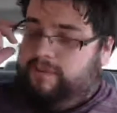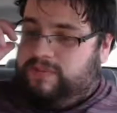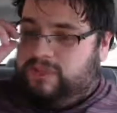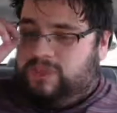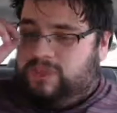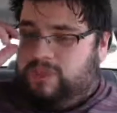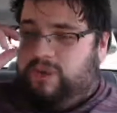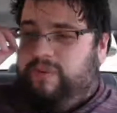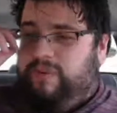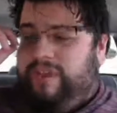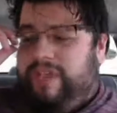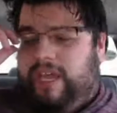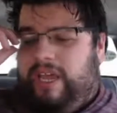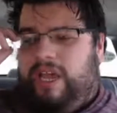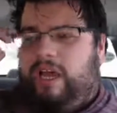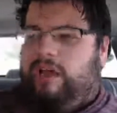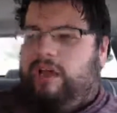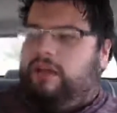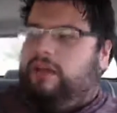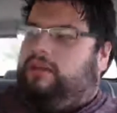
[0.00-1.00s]
So
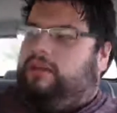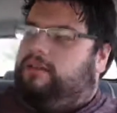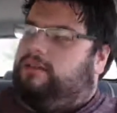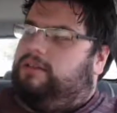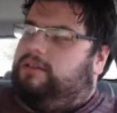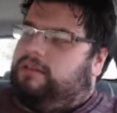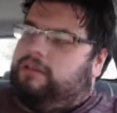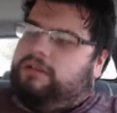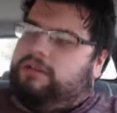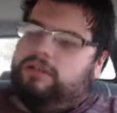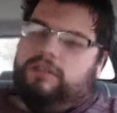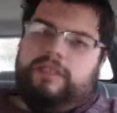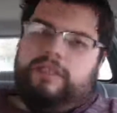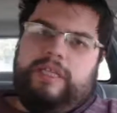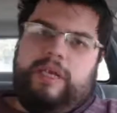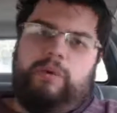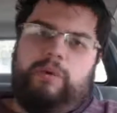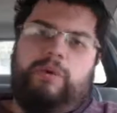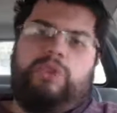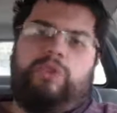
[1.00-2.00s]
yeah,
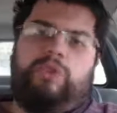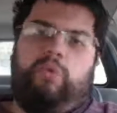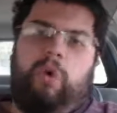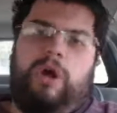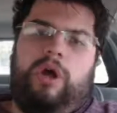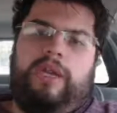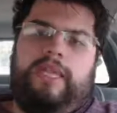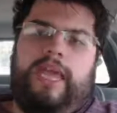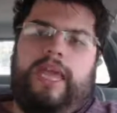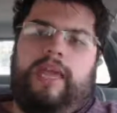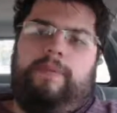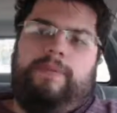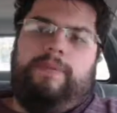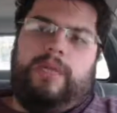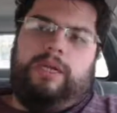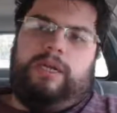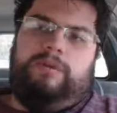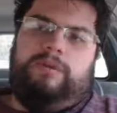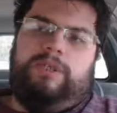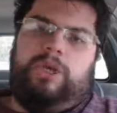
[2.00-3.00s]
there was one game
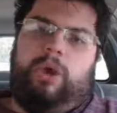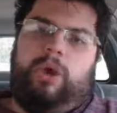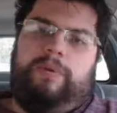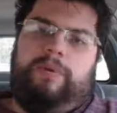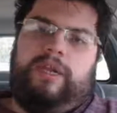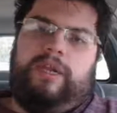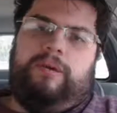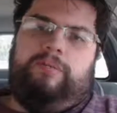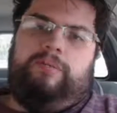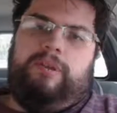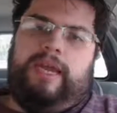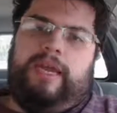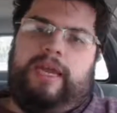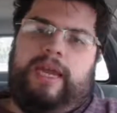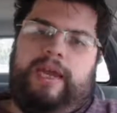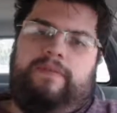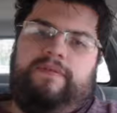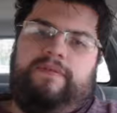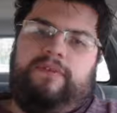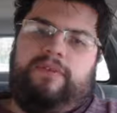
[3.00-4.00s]
that I was hoping to play
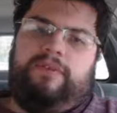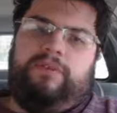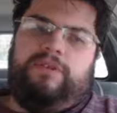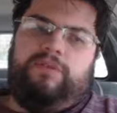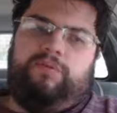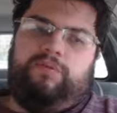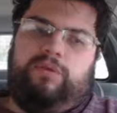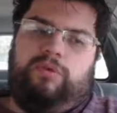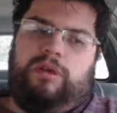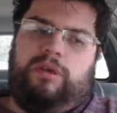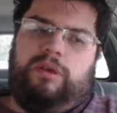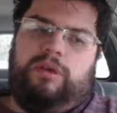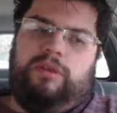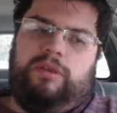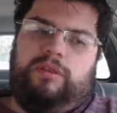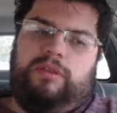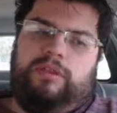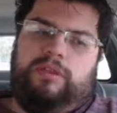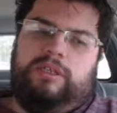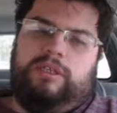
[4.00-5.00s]
after this
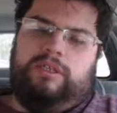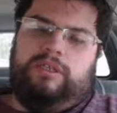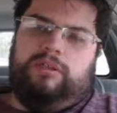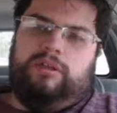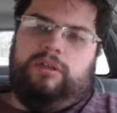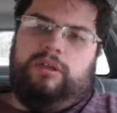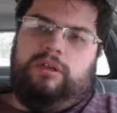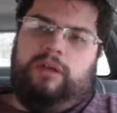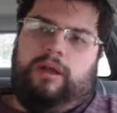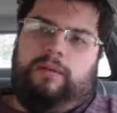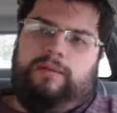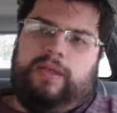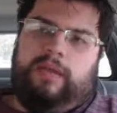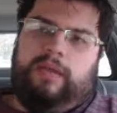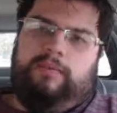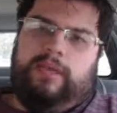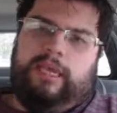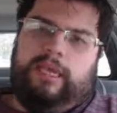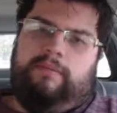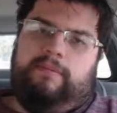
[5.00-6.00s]

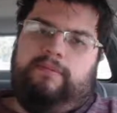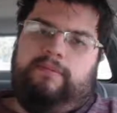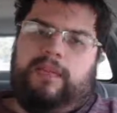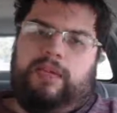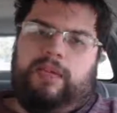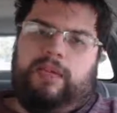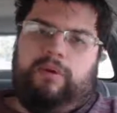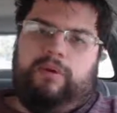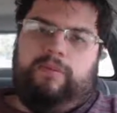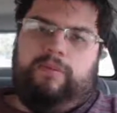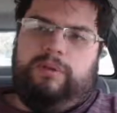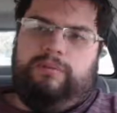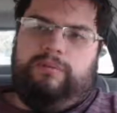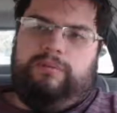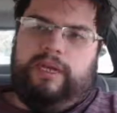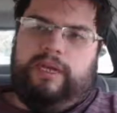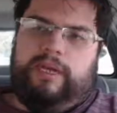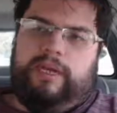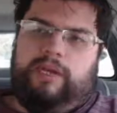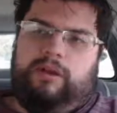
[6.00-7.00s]
upcoming game that I hope to
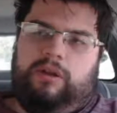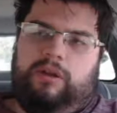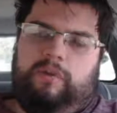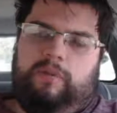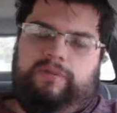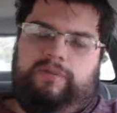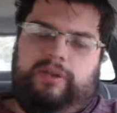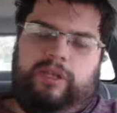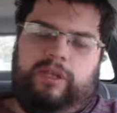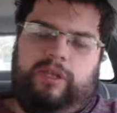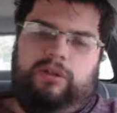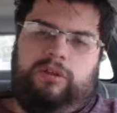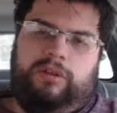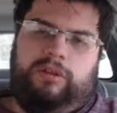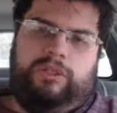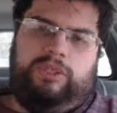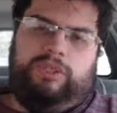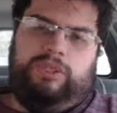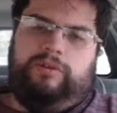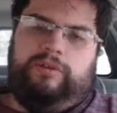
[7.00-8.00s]
play, and hopefully you'll
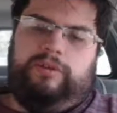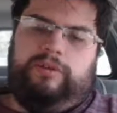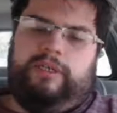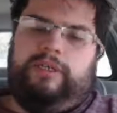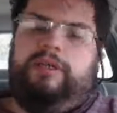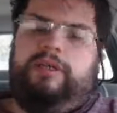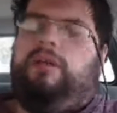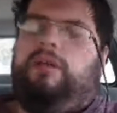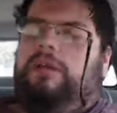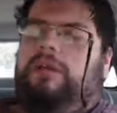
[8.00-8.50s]
enjoy.